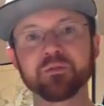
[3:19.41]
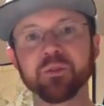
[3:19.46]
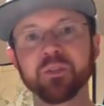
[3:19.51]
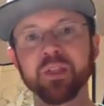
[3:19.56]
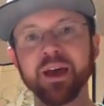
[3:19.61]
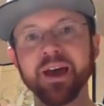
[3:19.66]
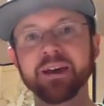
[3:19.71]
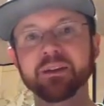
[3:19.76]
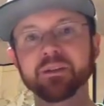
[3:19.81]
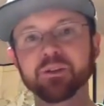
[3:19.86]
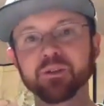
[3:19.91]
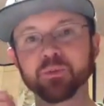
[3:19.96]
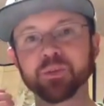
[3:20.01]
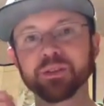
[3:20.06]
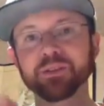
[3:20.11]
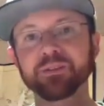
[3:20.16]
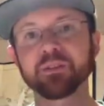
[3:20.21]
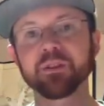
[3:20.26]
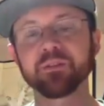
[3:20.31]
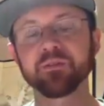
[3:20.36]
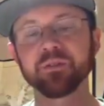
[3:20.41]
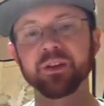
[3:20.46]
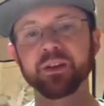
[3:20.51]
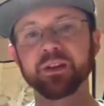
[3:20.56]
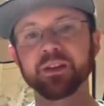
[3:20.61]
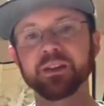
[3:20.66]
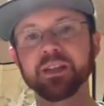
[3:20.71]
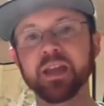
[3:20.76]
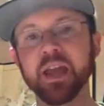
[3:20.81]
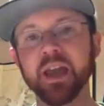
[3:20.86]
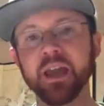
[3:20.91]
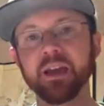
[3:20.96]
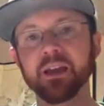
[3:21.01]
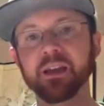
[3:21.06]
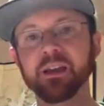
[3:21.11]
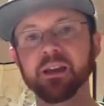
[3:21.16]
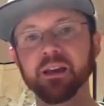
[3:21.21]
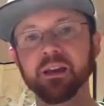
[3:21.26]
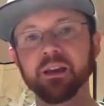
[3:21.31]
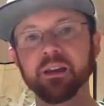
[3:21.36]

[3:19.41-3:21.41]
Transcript: for that specific day,